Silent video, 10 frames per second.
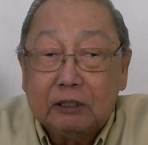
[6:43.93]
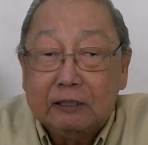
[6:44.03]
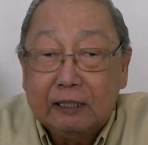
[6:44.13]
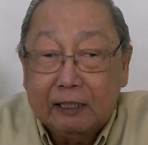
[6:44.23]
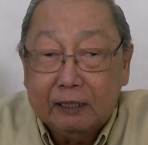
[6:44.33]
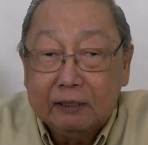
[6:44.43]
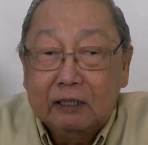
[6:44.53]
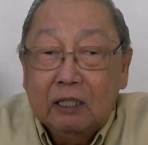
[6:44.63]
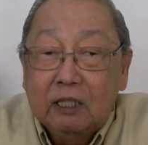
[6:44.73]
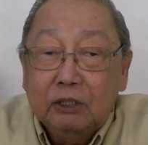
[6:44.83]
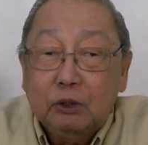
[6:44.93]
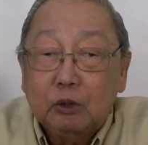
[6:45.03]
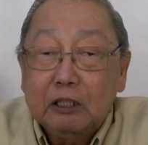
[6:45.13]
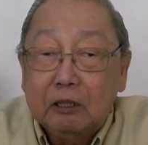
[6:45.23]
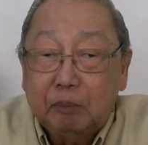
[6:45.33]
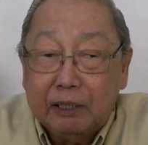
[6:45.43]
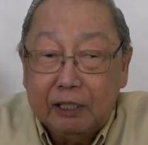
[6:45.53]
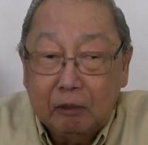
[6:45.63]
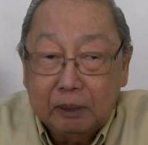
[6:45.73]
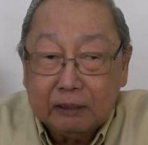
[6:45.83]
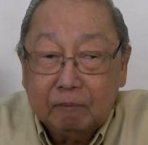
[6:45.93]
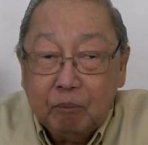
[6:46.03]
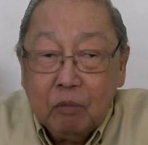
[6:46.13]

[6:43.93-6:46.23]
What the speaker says: had died during the pandemic.